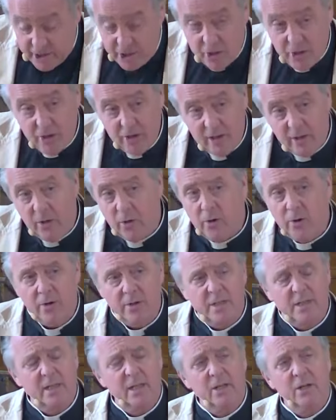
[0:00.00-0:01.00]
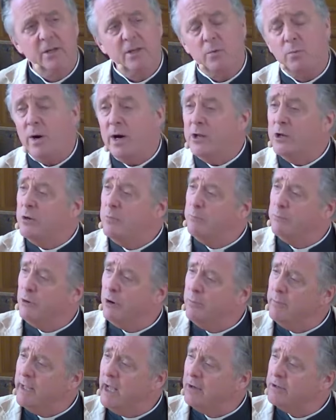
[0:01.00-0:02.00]
"You, Lord, you're the one who
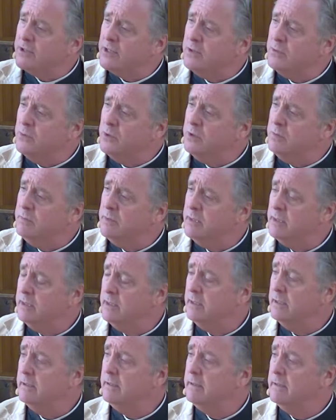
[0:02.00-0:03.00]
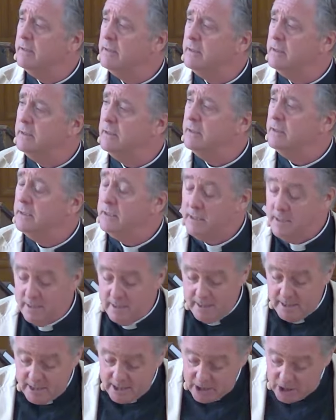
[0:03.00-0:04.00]
brought me out of the womb.
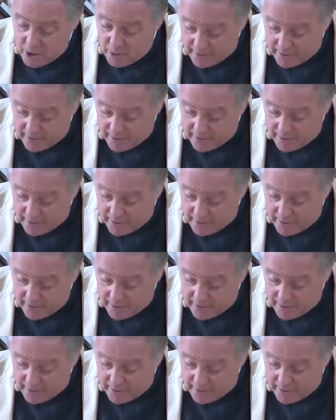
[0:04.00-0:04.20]
You